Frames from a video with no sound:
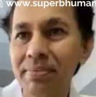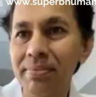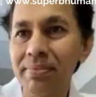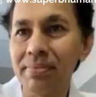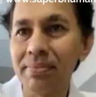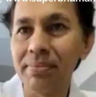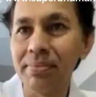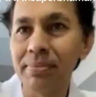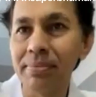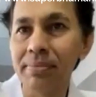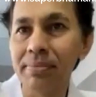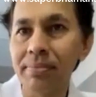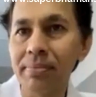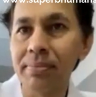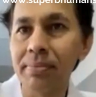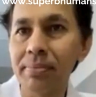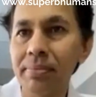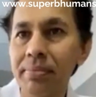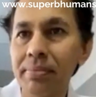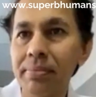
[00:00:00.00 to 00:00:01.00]

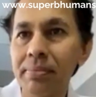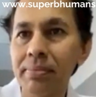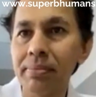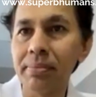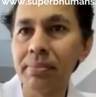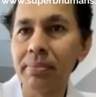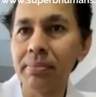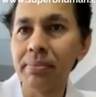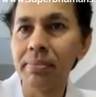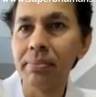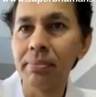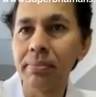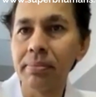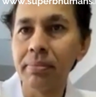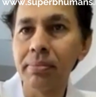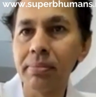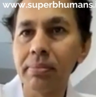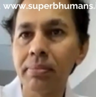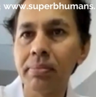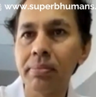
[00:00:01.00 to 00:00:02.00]

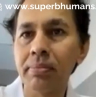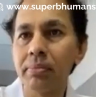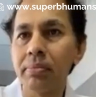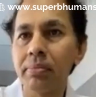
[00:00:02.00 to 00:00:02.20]
Nobody speaks.